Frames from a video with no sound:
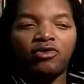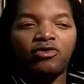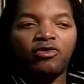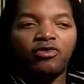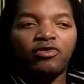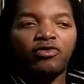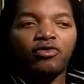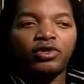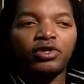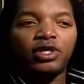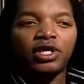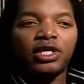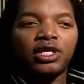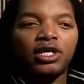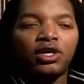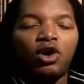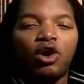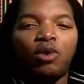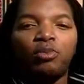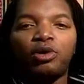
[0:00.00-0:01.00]
of
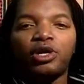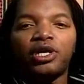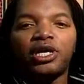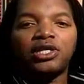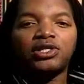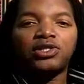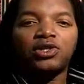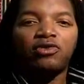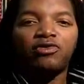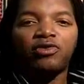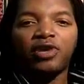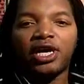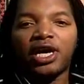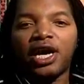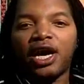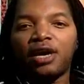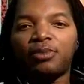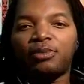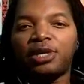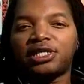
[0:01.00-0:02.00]
the components of
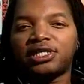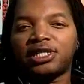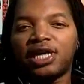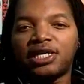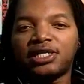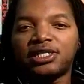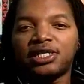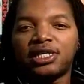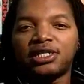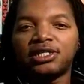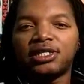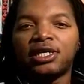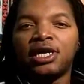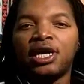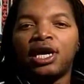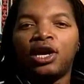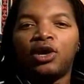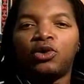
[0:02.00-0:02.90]
Kaya Multi Art Center.